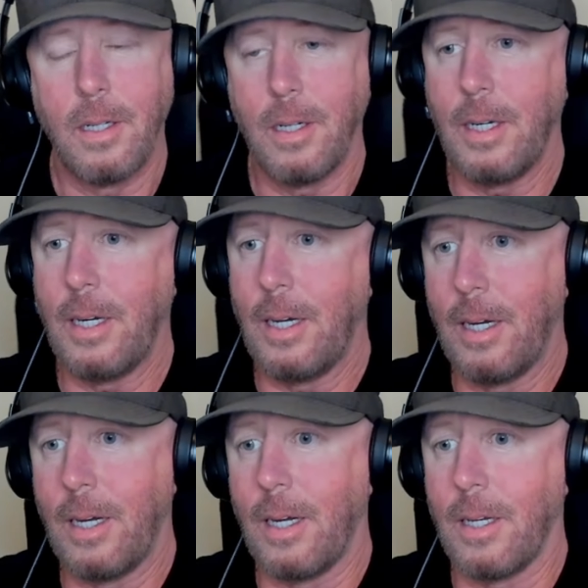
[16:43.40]

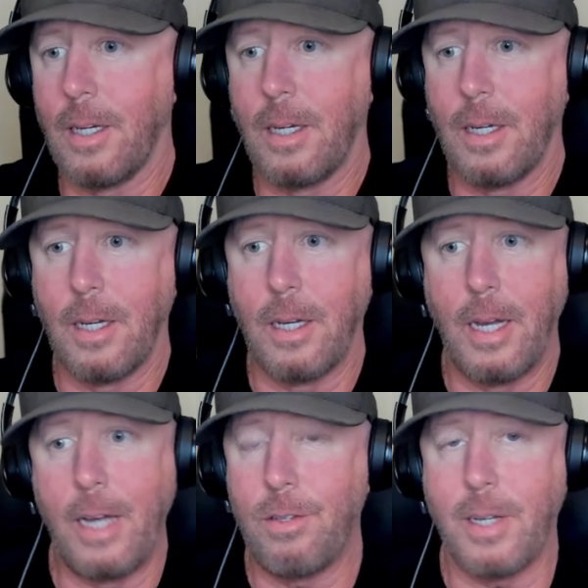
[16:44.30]
and
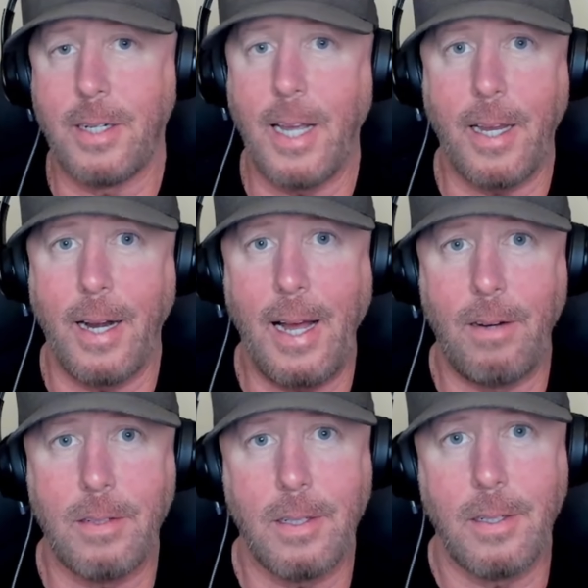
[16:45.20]
you can take it
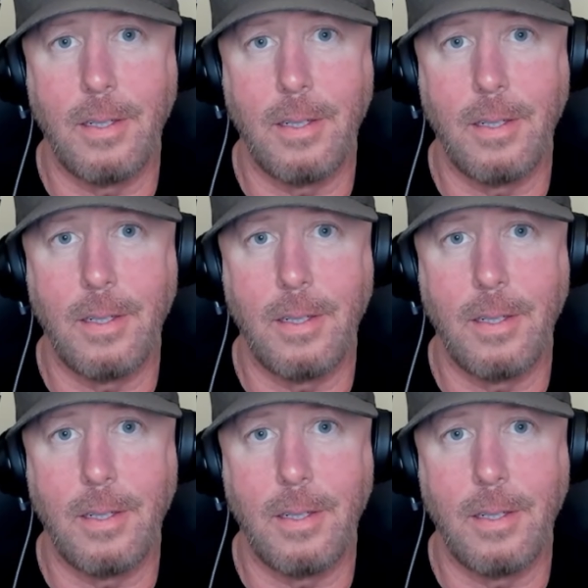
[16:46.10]
out.